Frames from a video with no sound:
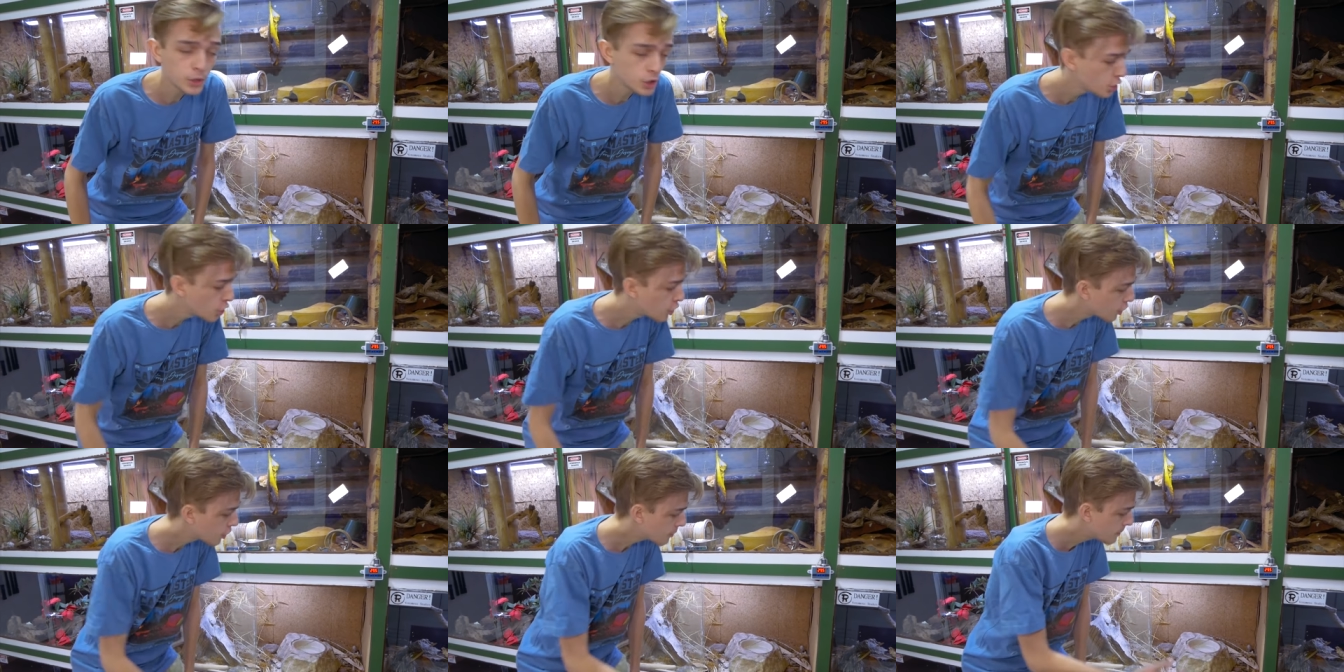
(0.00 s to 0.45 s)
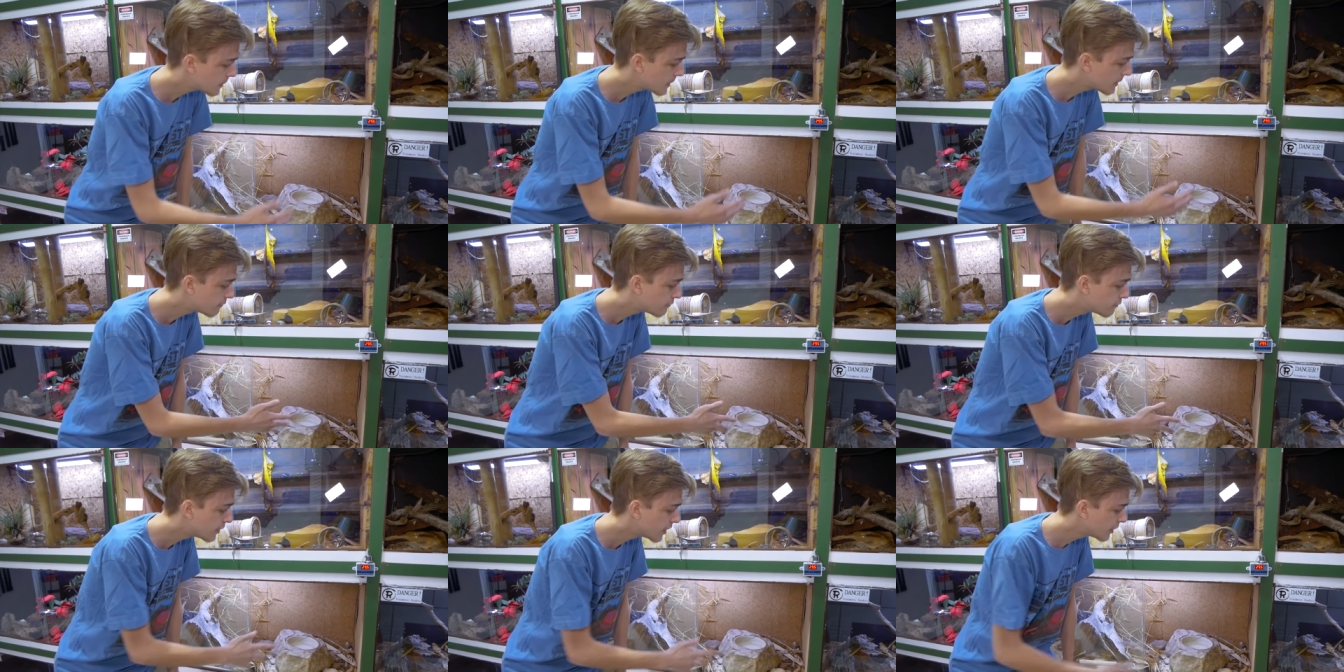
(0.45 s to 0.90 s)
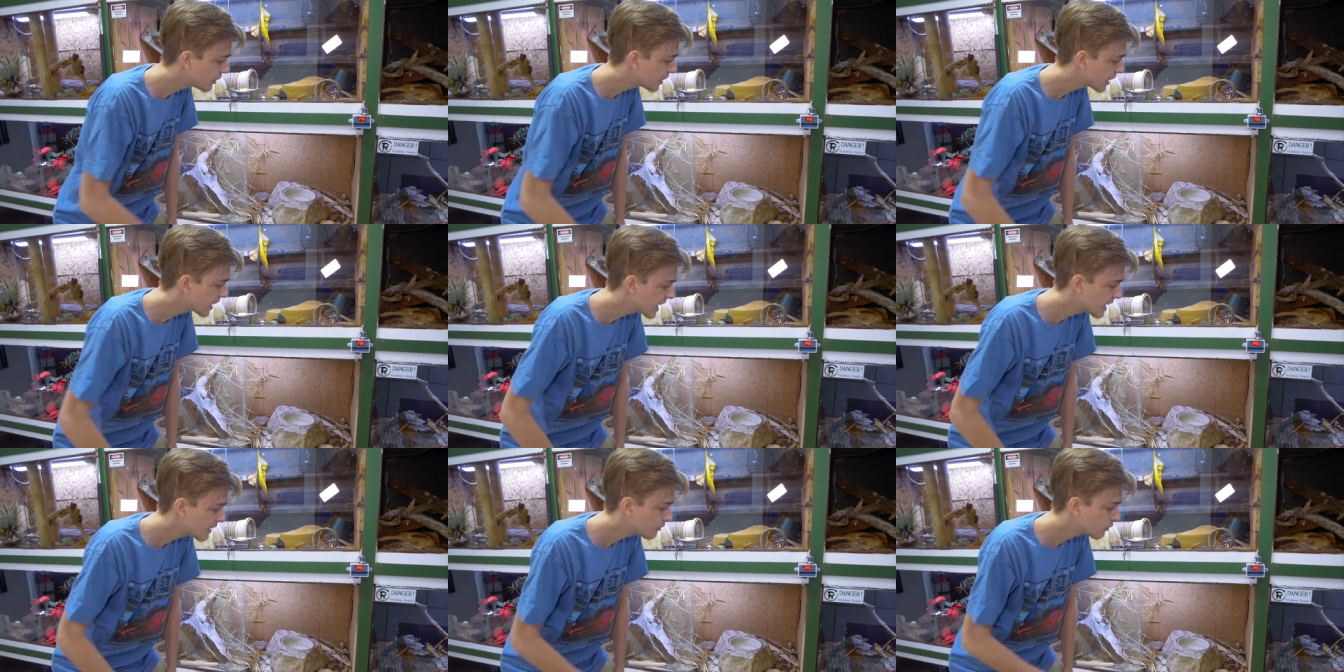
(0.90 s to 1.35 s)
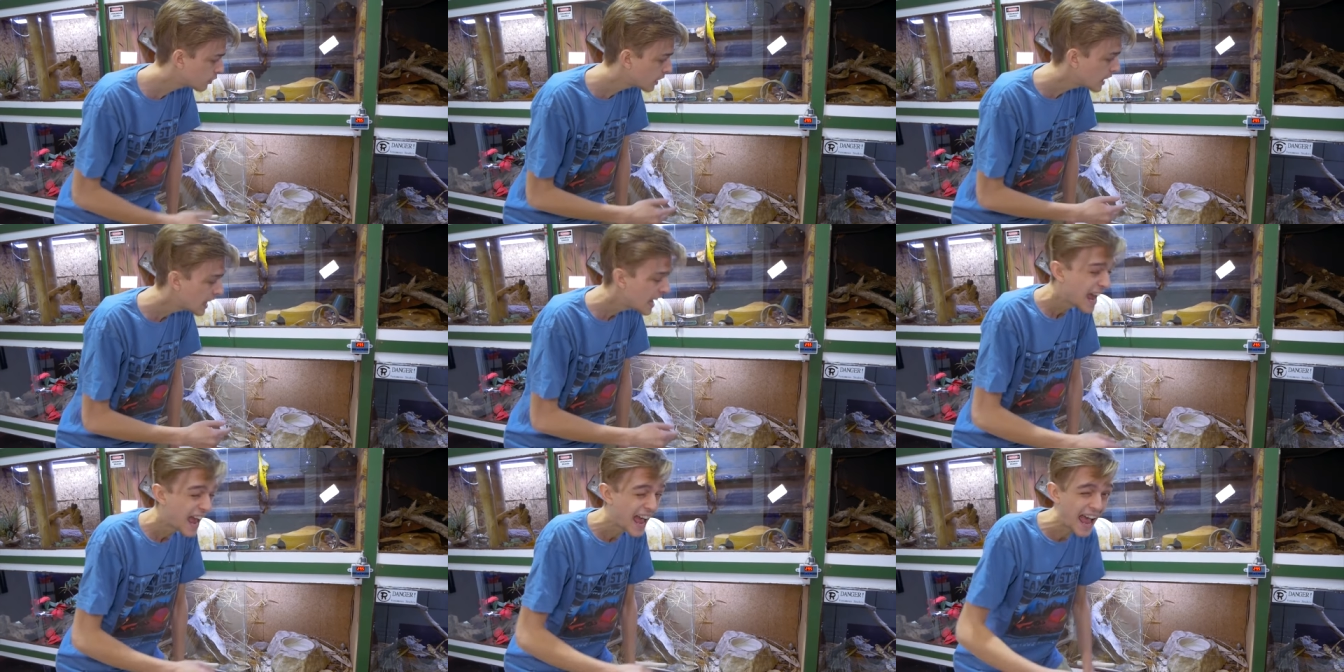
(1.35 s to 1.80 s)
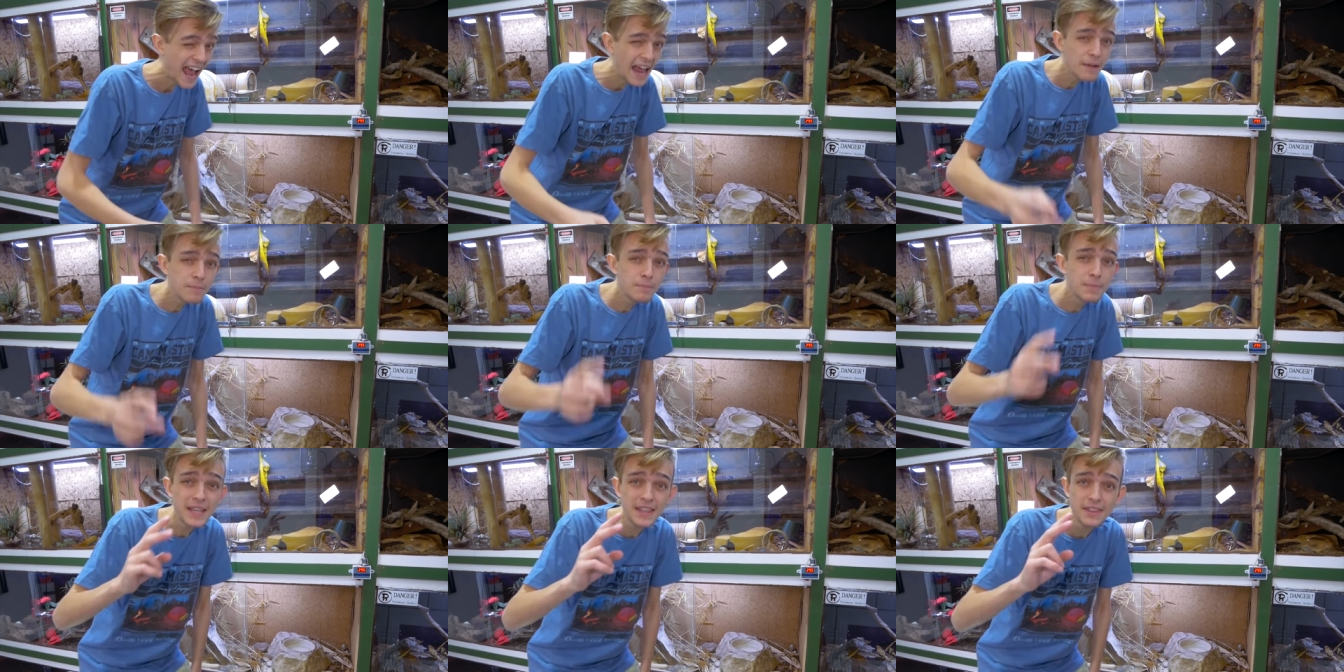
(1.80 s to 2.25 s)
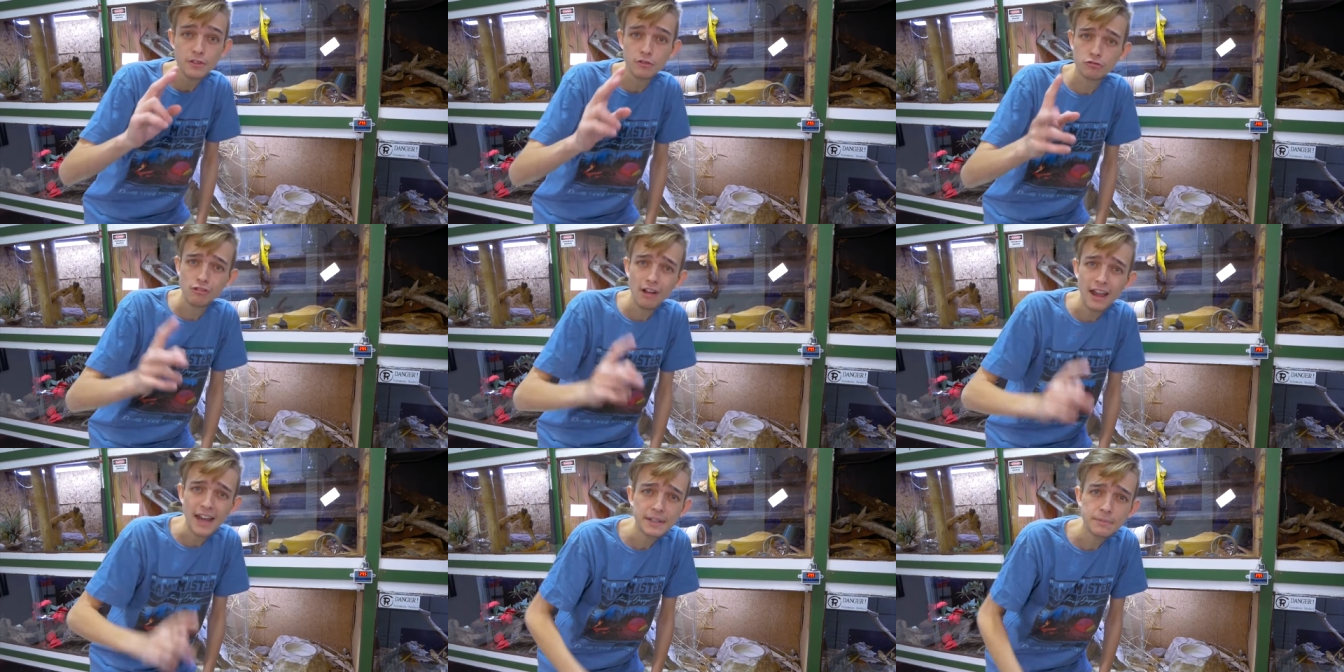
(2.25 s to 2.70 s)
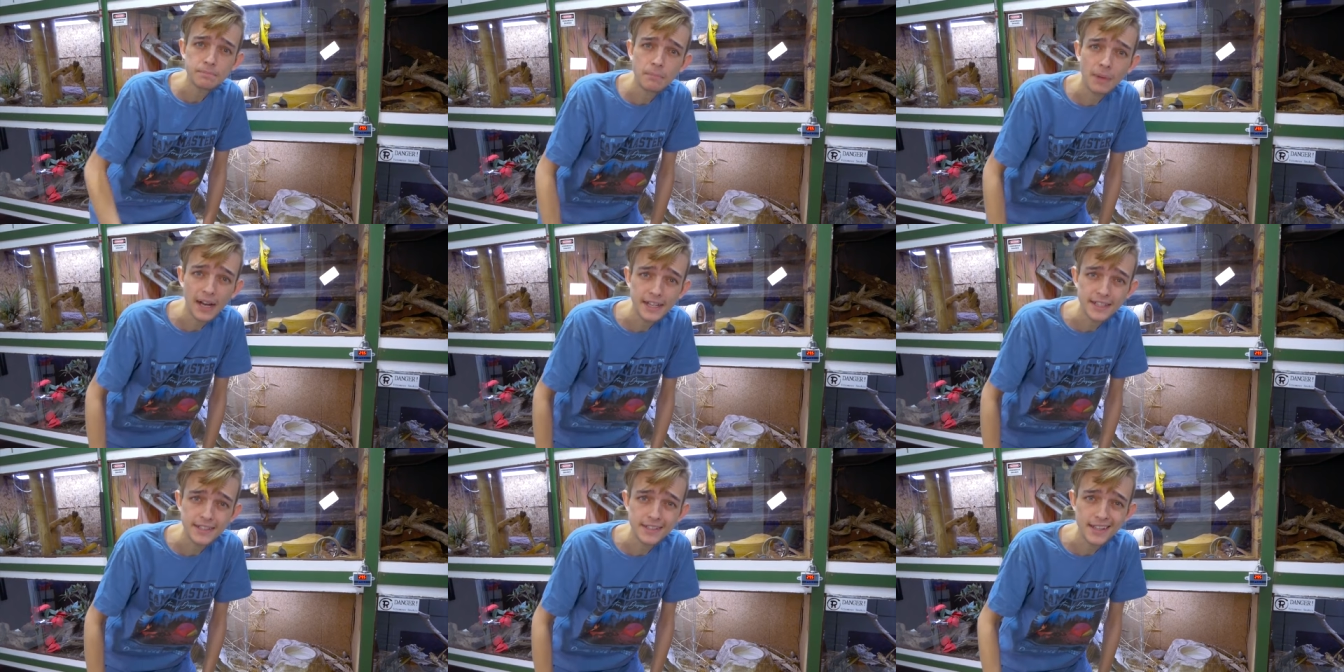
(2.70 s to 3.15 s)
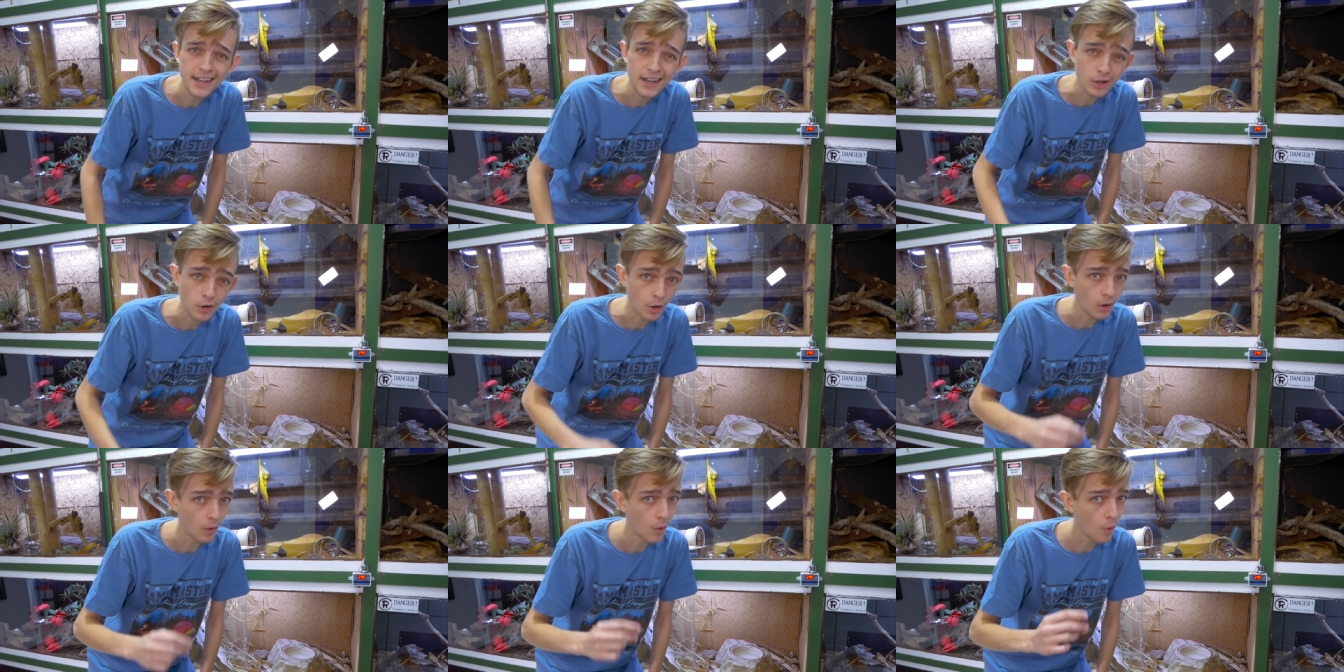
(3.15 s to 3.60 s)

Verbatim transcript: You've got to be very careful and be in the right mindset